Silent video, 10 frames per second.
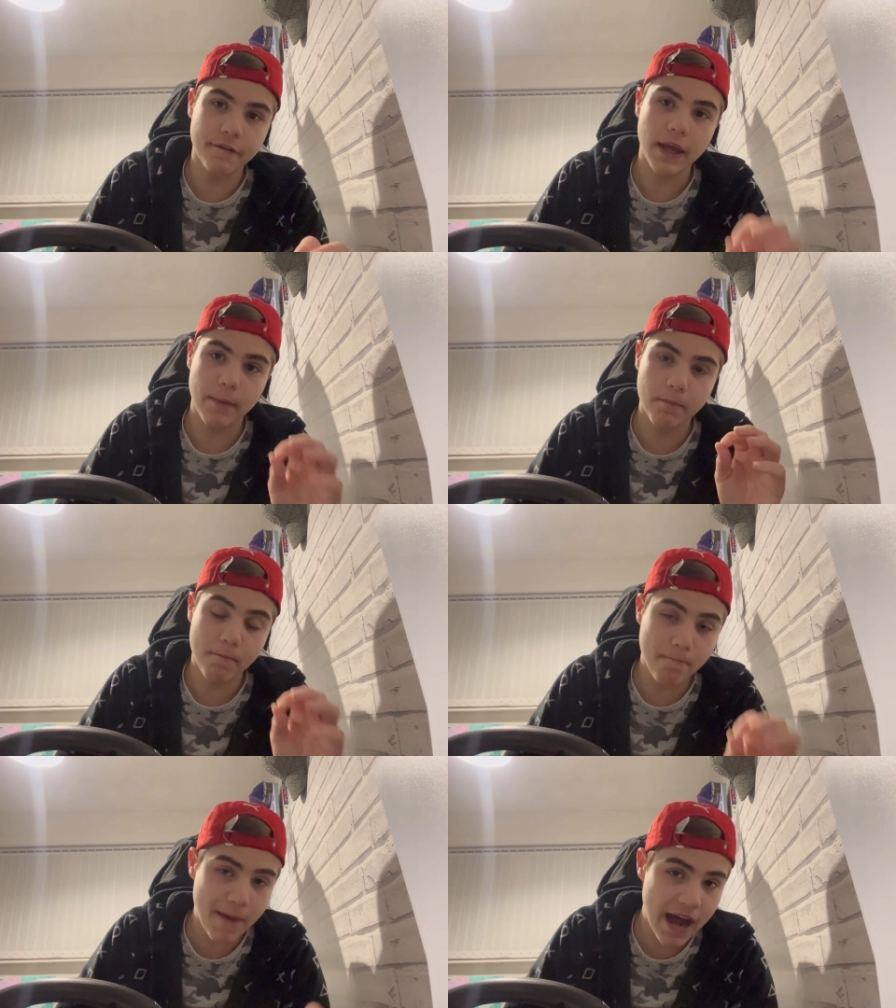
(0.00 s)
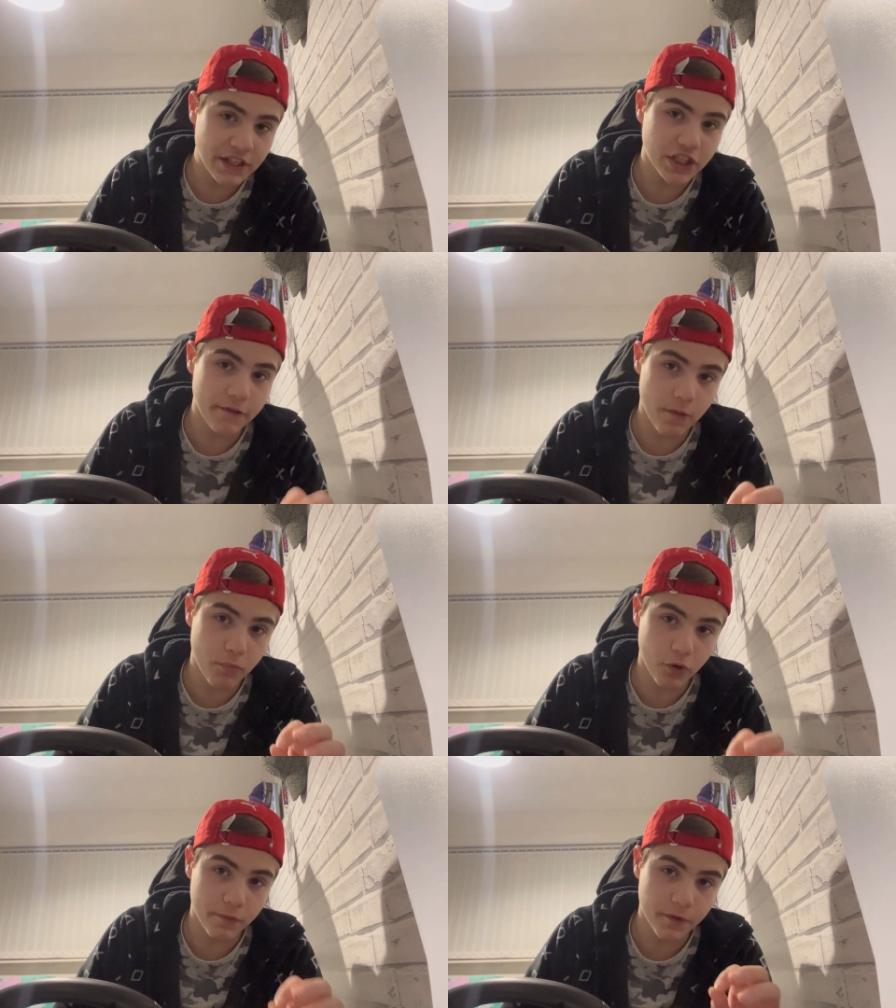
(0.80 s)

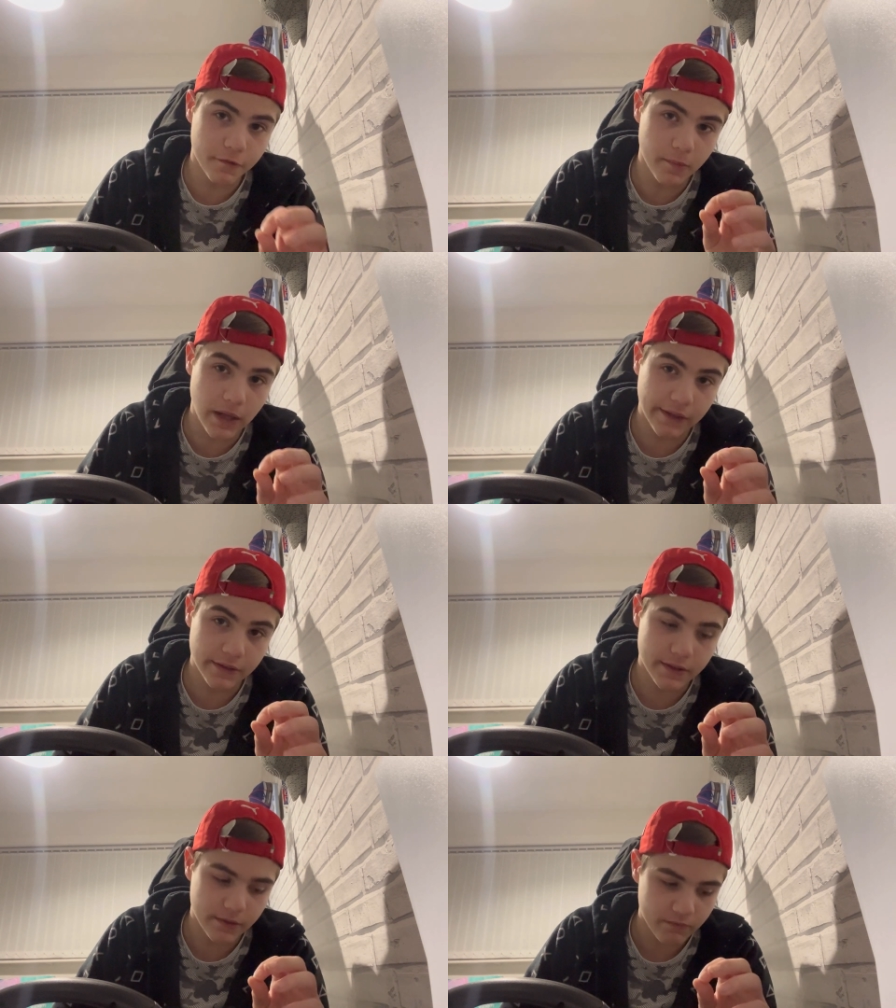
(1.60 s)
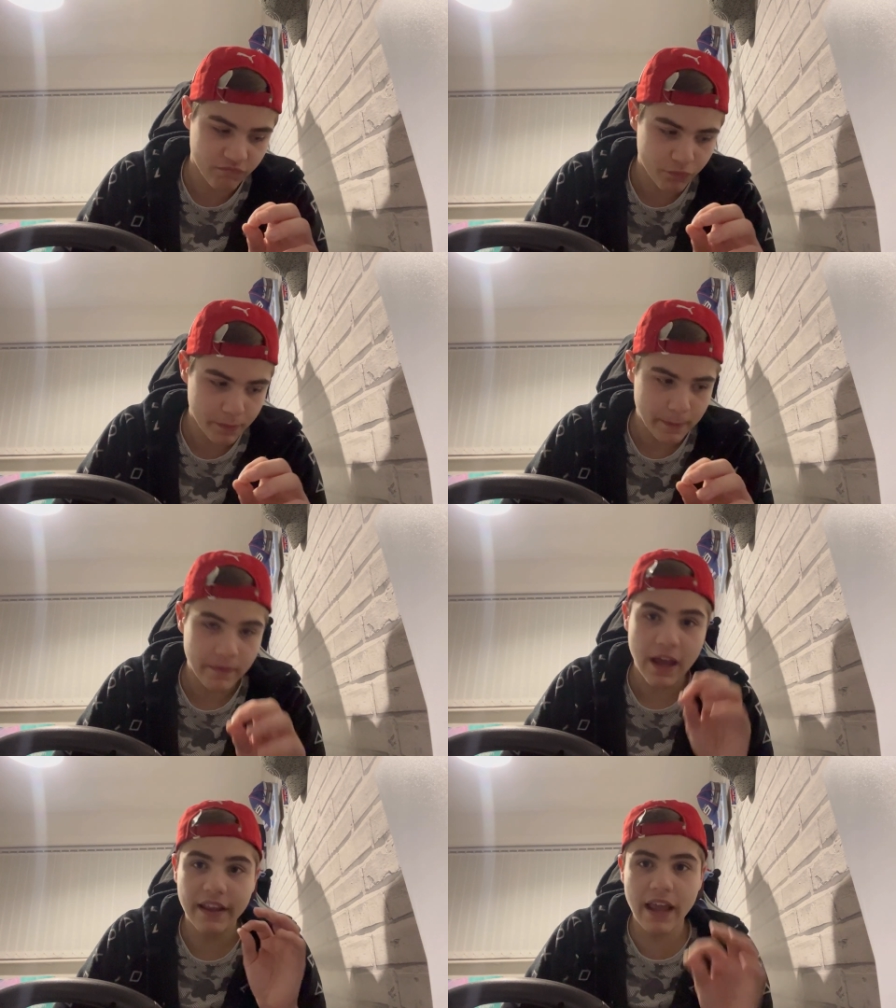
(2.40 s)
improvement from Lance,
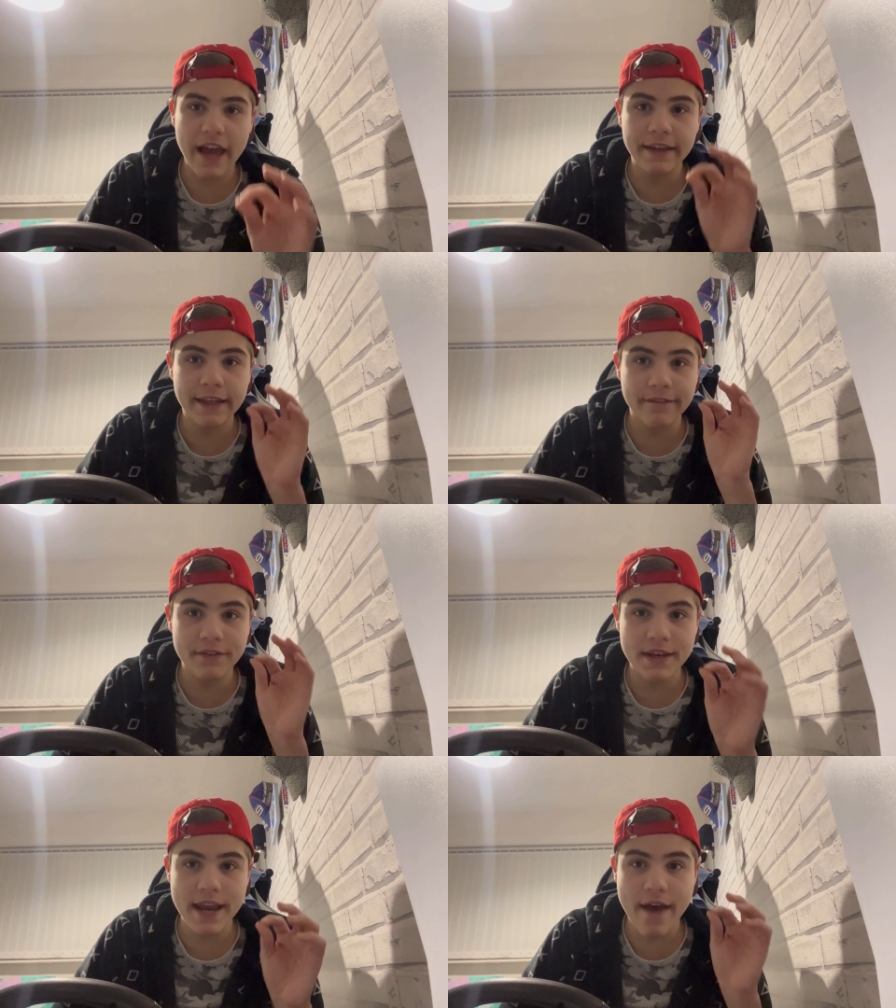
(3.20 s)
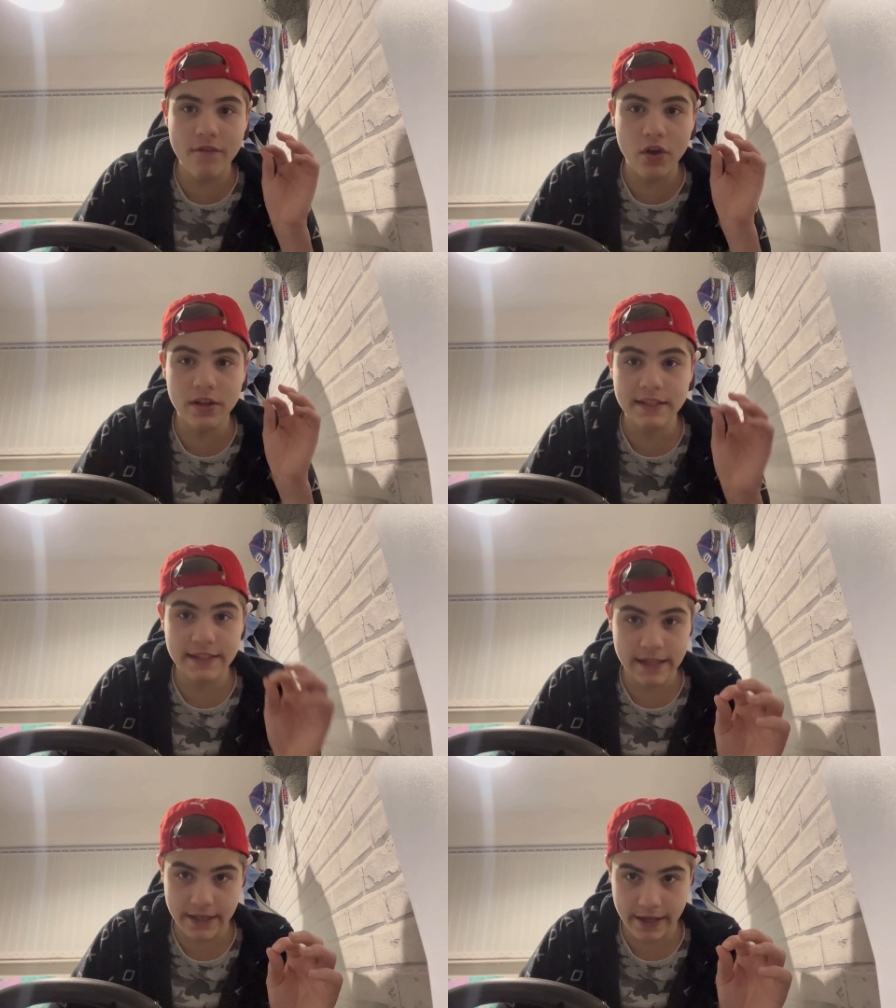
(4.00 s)
like you've never
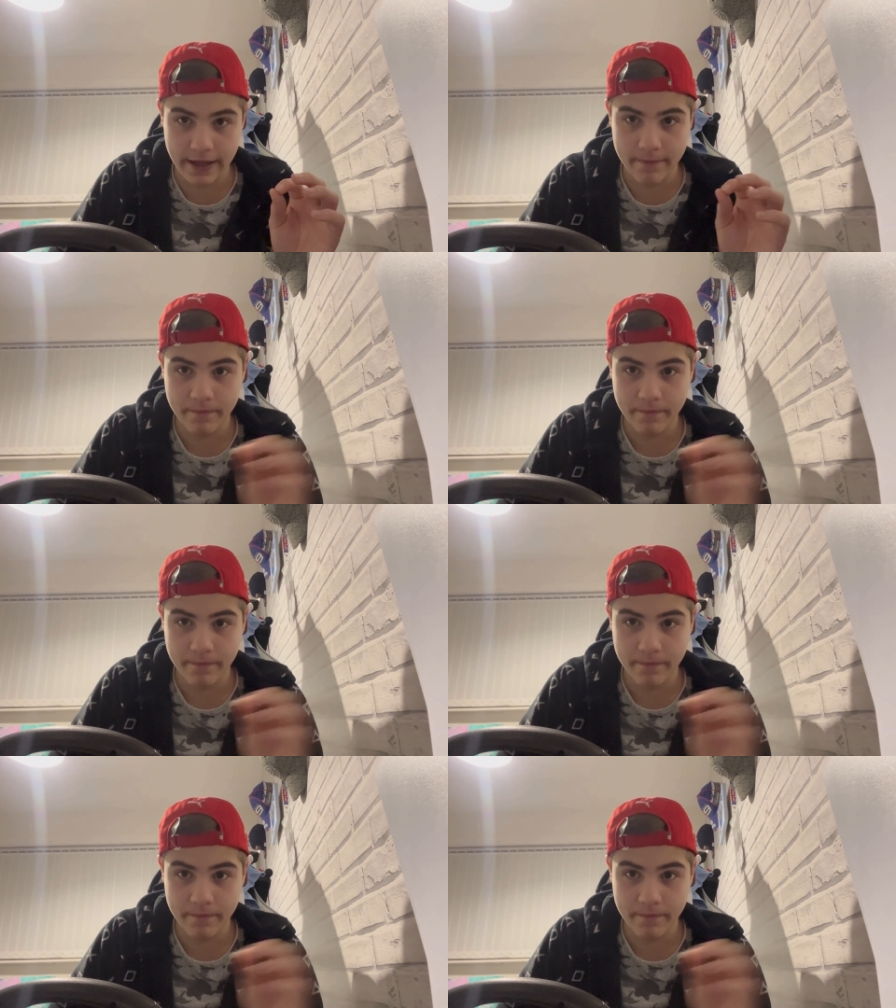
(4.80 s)
seen it.